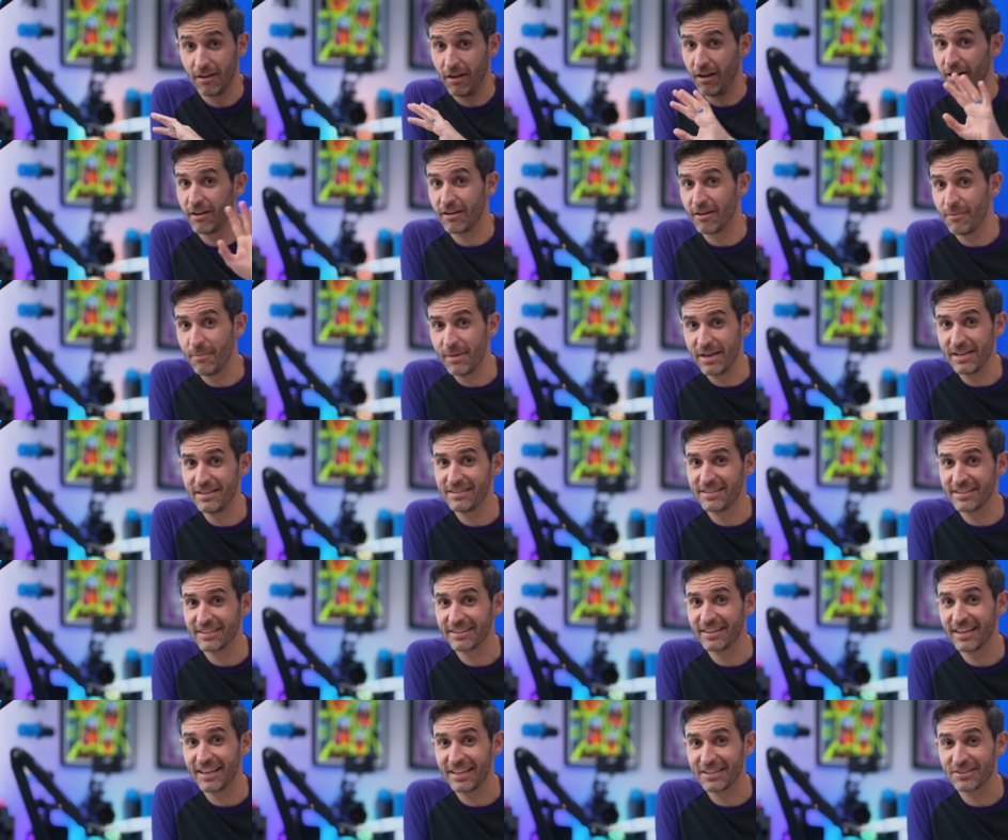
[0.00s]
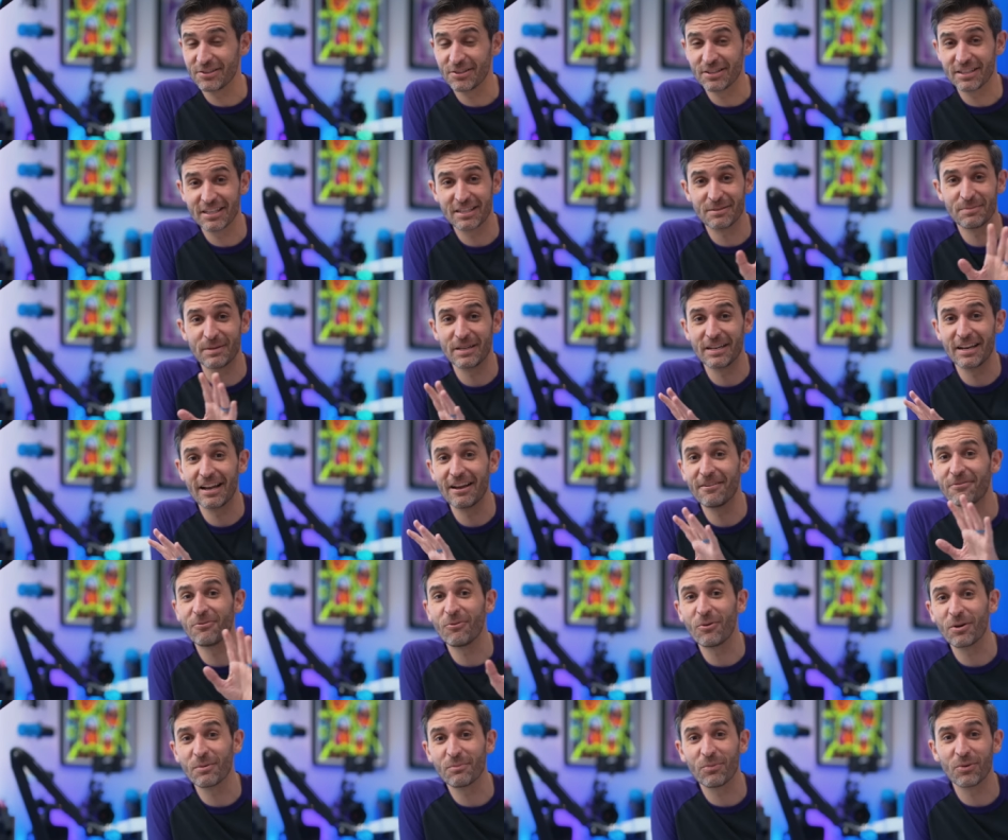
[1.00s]
An amazing lens. So this has been at f
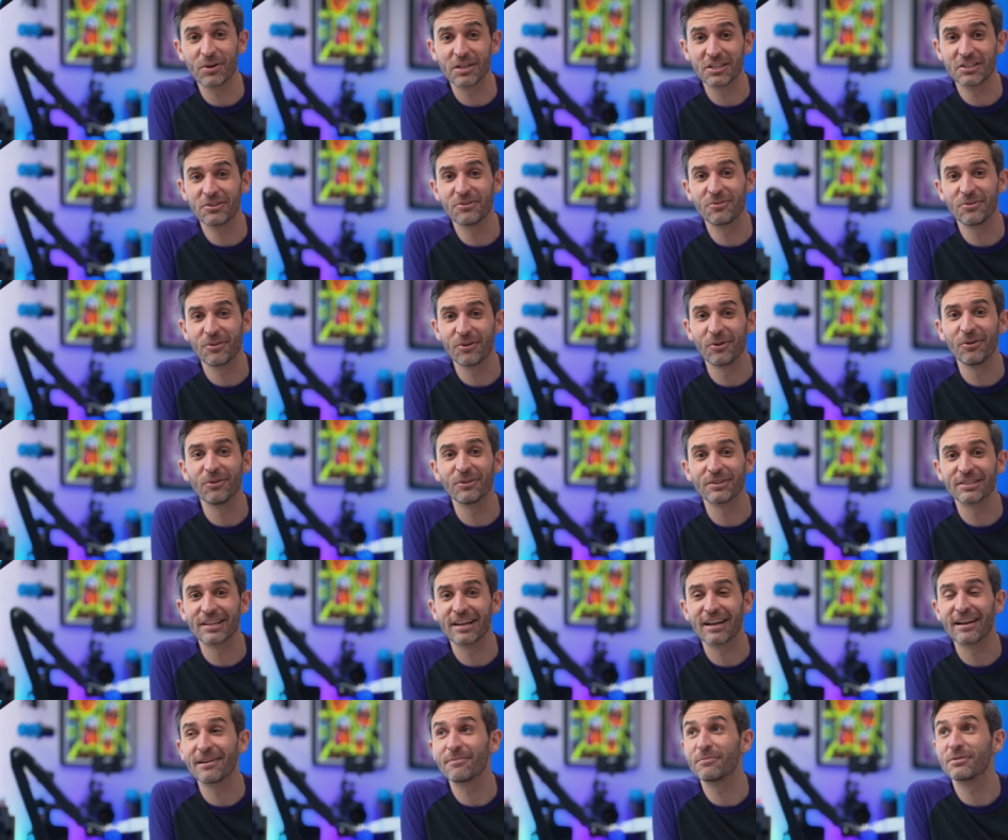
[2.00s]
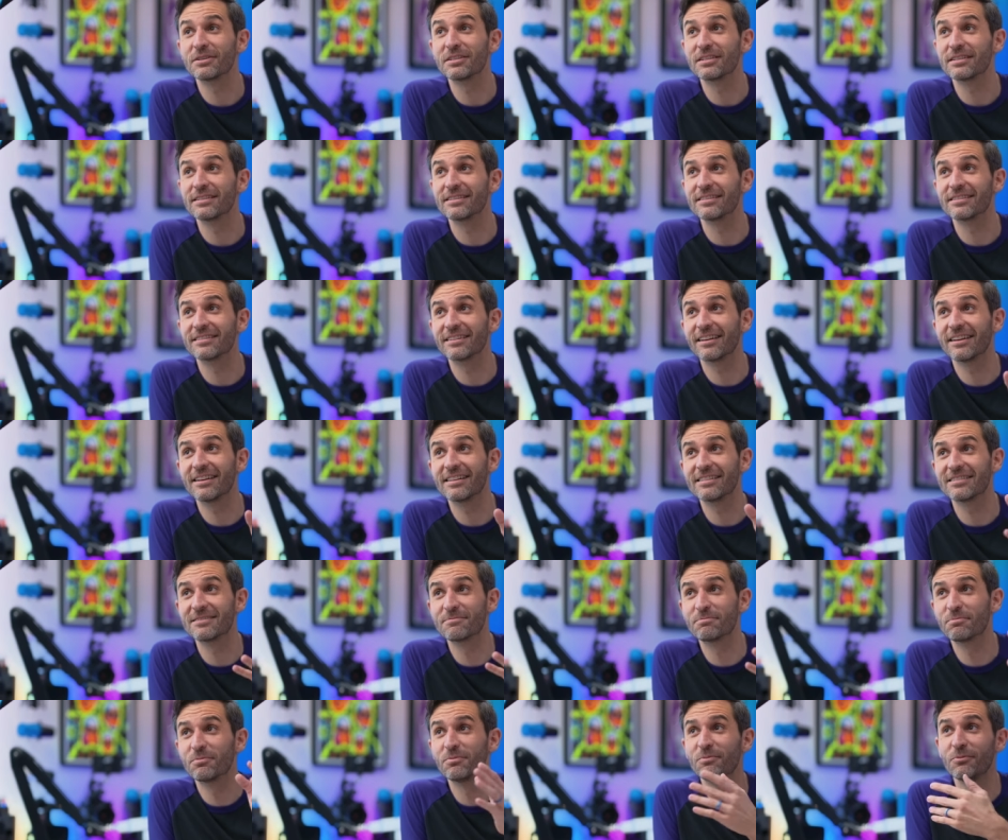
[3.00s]
one point two the whole time, which is
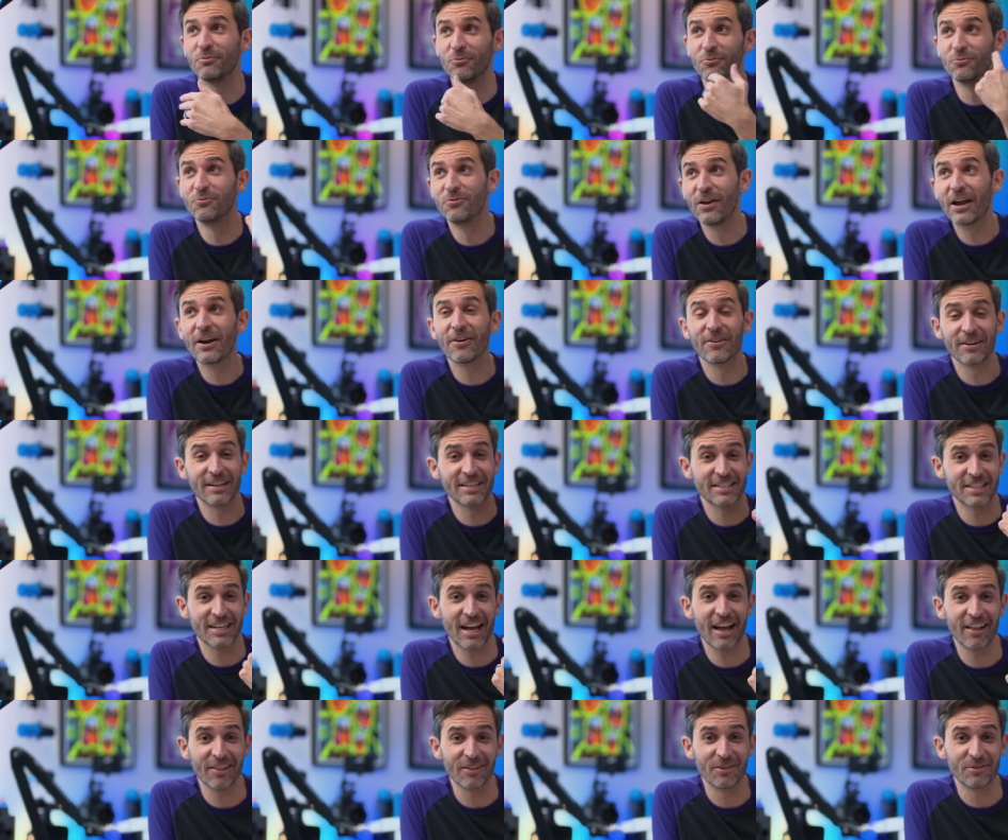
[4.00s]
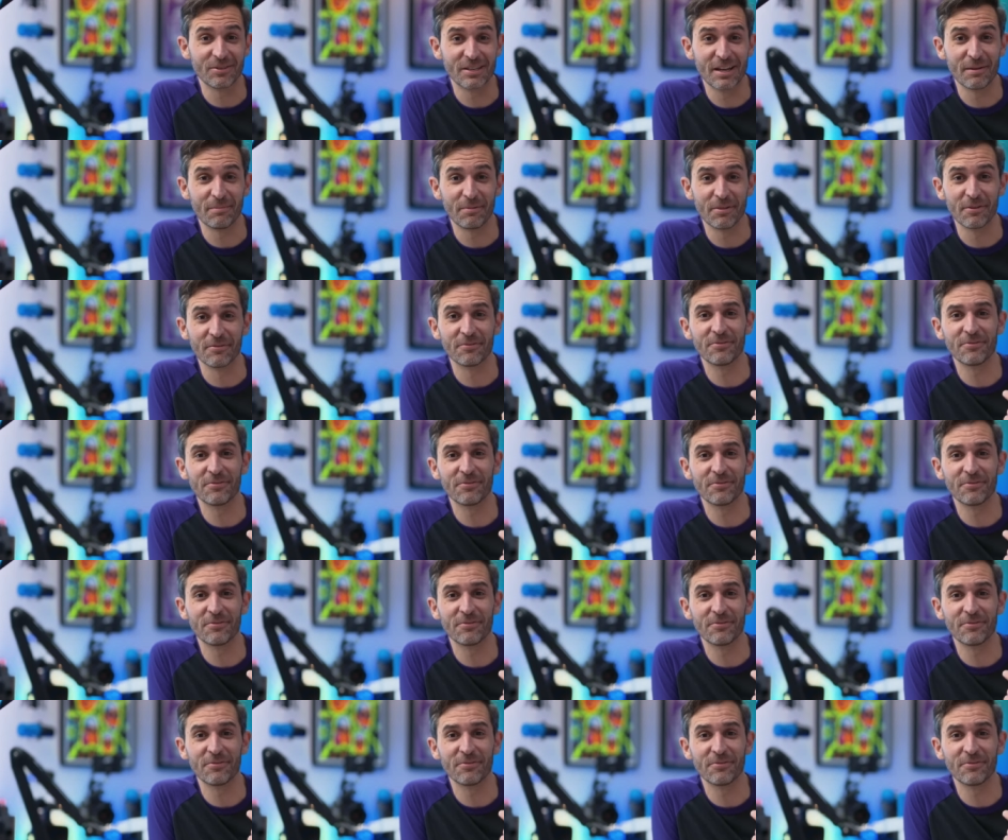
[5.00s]
it's very shallow depth of